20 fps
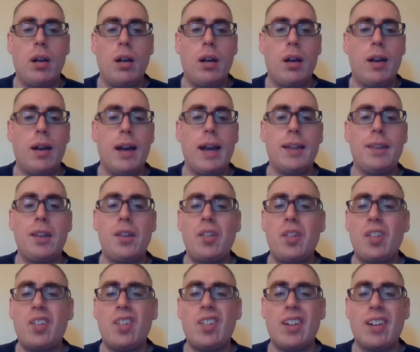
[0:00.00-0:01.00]
And this
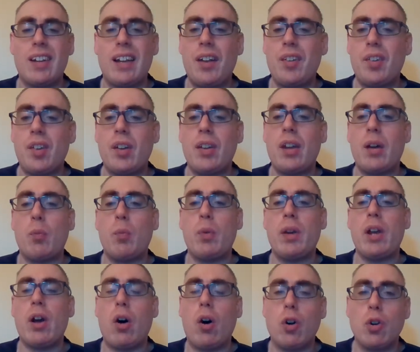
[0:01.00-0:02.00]
is a lesson that we
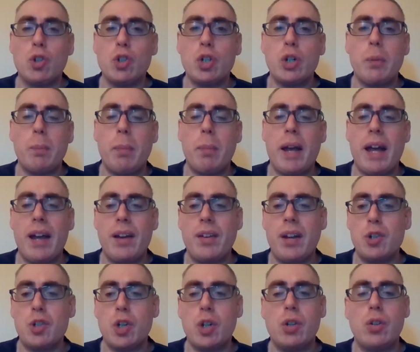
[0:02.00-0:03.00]
all should pay
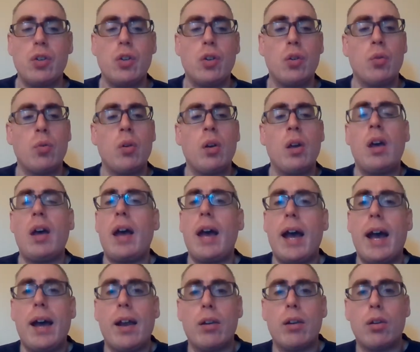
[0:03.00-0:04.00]
attention to
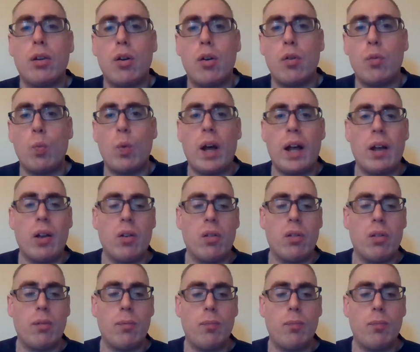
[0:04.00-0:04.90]
and learn well.